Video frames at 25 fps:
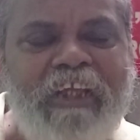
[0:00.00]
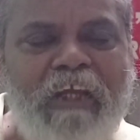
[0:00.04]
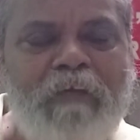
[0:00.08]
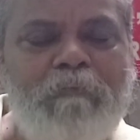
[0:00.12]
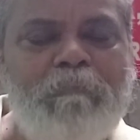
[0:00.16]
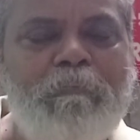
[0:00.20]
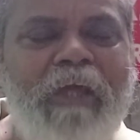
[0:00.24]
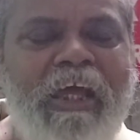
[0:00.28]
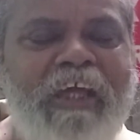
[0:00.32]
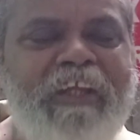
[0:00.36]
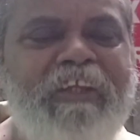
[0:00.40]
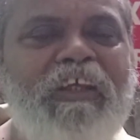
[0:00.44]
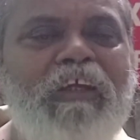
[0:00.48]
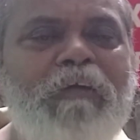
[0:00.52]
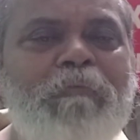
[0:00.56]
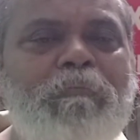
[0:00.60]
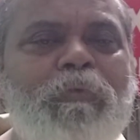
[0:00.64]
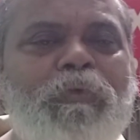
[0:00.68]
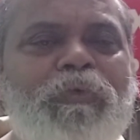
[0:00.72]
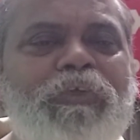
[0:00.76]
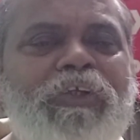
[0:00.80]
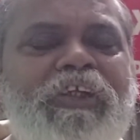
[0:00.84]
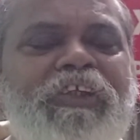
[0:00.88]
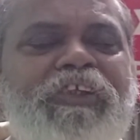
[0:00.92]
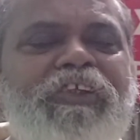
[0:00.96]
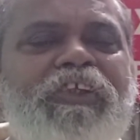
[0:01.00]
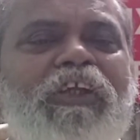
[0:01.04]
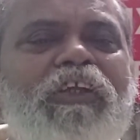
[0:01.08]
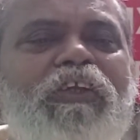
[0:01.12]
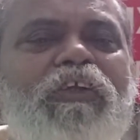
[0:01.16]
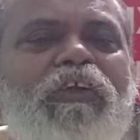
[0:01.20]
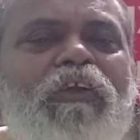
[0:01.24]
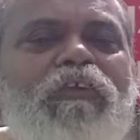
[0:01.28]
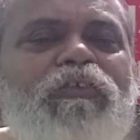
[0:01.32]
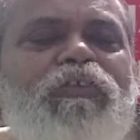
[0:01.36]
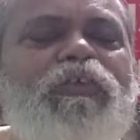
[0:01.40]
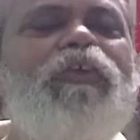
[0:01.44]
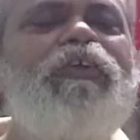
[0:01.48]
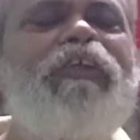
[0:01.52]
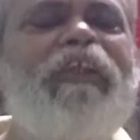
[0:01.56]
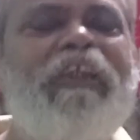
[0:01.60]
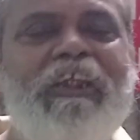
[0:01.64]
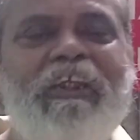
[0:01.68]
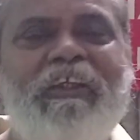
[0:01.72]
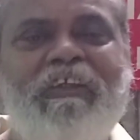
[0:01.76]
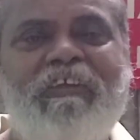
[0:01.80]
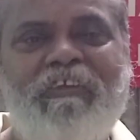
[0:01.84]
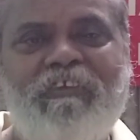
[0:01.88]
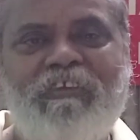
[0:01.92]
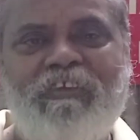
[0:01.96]
That barrier potential also
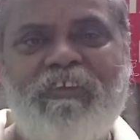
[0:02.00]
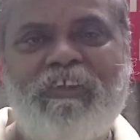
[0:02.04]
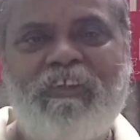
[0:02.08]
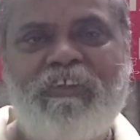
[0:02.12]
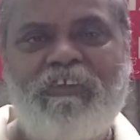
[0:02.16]
decreases.